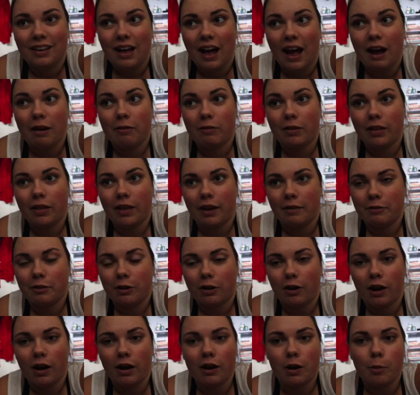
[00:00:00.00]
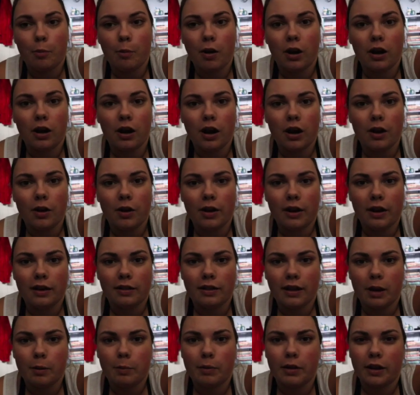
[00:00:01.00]
I really have to grind tomorrow, and I
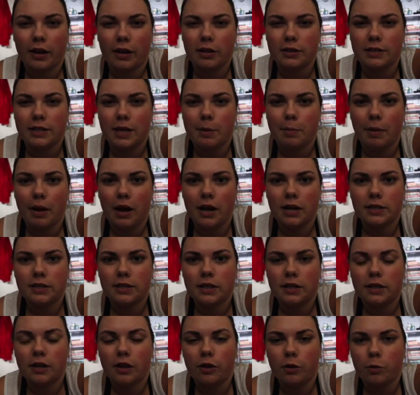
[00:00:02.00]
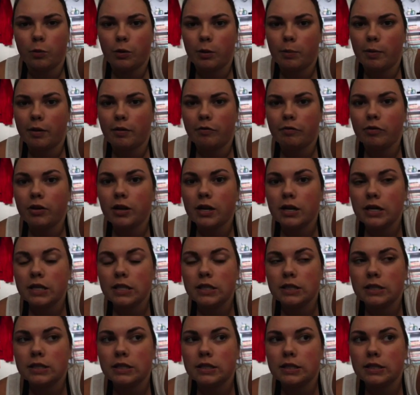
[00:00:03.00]
think I'm gonna go say bye to another one of my
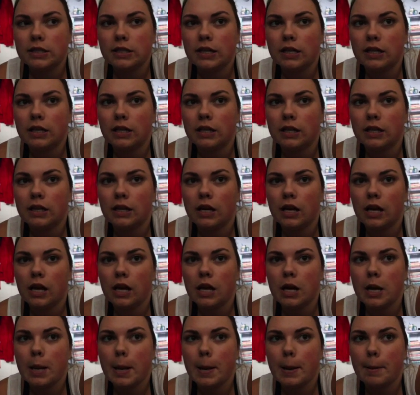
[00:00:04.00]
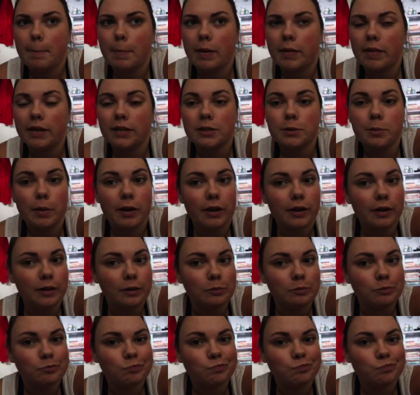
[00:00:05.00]
friends, and that's about
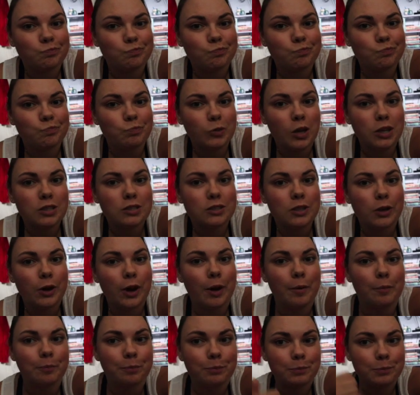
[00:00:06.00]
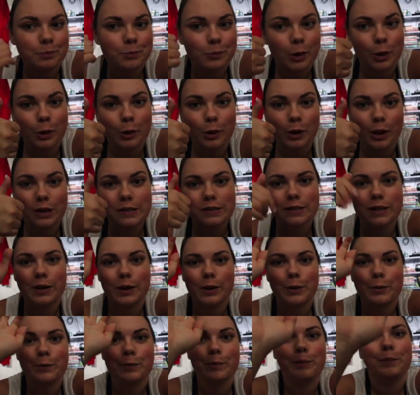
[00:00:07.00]
it. So yeah, talk to you guys
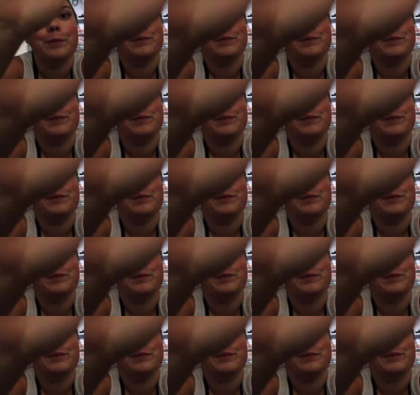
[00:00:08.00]
later.